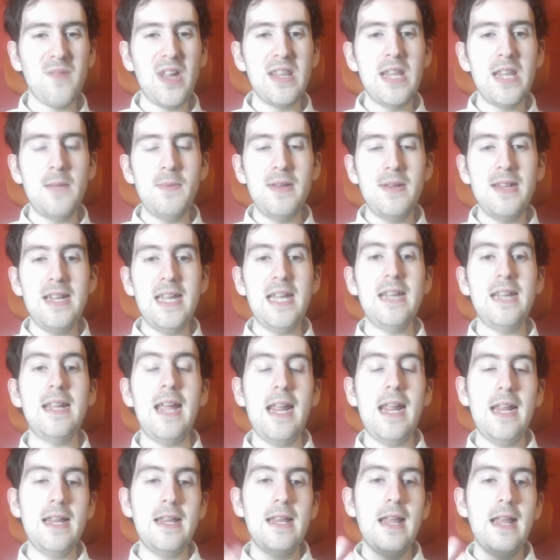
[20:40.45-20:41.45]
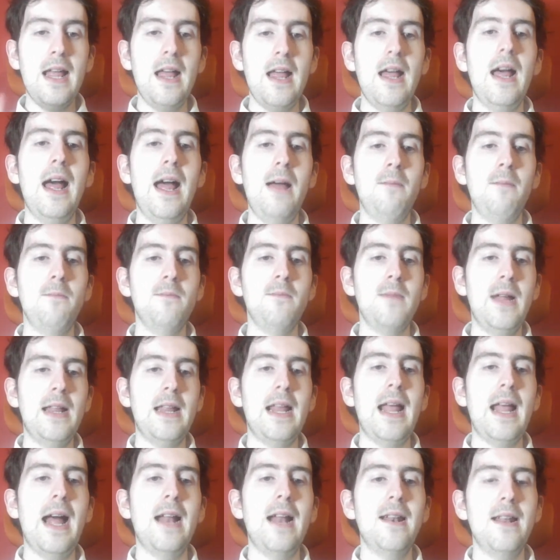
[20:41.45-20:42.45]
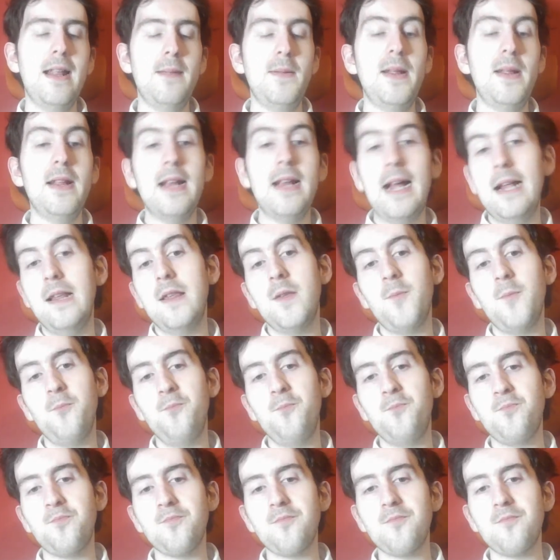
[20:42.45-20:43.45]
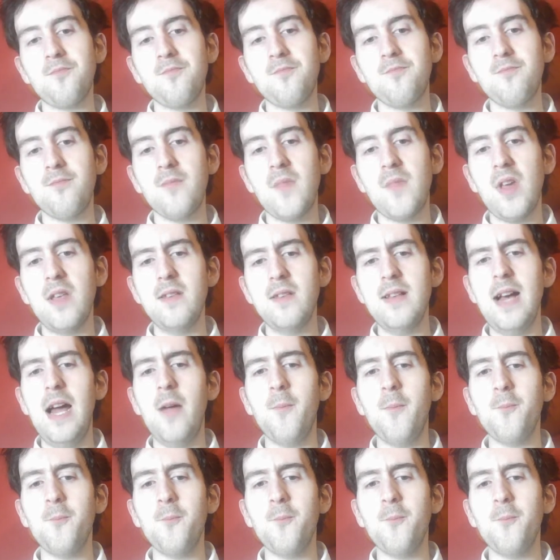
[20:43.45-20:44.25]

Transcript: they believe in her and Katniss. So,